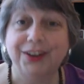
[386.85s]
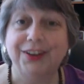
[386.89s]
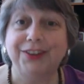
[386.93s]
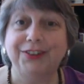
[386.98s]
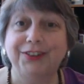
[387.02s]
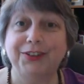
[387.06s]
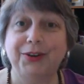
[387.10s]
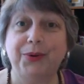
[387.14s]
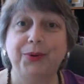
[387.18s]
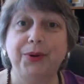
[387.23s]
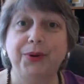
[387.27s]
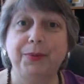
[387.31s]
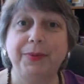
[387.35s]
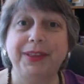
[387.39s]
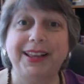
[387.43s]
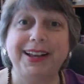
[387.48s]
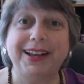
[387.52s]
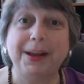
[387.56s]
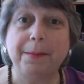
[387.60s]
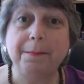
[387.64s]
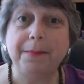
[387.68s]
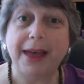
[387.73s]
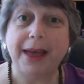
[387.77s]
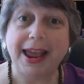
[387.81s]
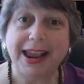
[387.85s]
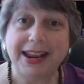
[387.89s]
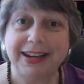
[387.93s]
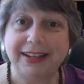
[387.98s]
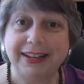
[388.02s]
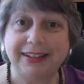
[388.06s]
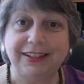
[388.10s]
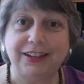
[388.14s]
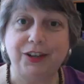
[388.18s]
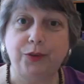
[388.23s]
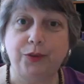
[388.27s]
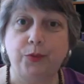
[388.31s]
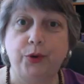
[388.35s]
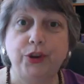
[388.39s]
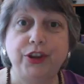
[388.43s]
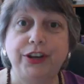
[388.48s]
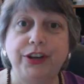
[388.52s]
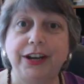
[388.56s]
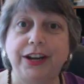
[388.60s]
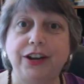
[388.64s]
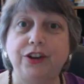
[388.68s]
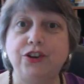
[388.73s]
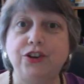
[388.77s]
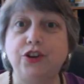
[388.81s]
So it'll be like a magazine where you
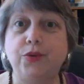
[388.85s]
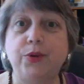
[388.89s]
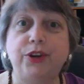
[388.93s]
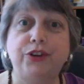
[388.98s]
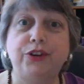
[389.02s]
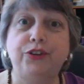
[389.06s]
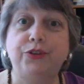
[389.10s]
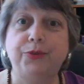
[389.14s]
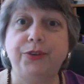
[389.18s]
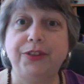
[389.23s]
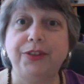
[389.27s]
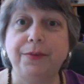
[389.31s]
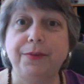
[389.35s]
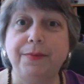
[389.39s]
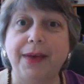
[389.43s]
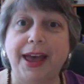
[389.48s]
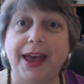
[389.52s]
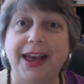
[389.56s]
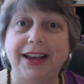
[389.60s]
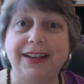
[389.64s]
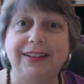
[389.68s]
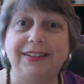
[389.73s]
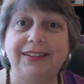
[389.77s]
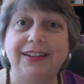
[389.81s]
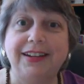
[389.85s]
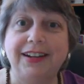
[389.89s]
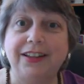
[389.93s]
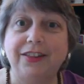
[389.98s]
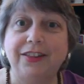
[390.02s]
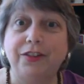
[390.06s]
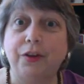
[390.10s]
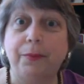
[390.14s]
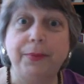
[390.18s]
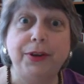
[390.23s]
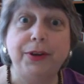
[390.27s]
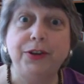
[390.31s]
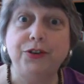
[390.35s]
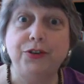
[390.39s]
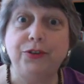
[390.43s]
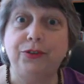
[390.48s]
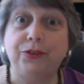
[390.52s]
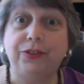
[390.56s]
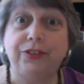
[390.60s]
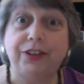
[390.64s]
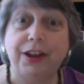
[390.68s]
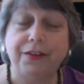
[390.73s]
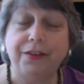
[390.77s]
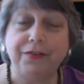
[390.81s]
get a new issue of the magazine and there'll be new
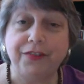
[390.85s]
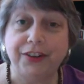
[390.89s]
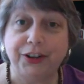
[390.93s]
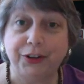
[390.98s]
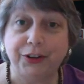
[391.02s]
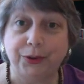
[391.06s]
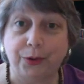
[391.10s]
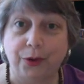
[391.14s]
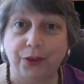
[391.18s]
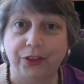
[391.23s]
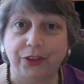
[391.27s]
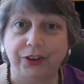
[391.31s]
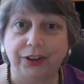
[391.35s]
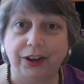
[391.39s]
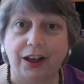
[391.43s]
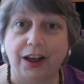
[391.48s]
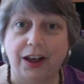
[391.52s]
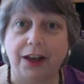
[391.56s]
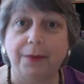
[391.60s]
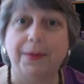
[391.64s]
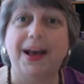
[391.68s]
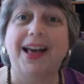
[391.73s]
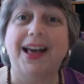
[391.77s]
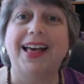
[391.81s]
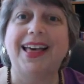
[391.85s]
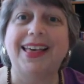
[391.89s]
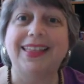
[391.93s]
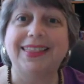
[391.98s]
stuff in it all the time.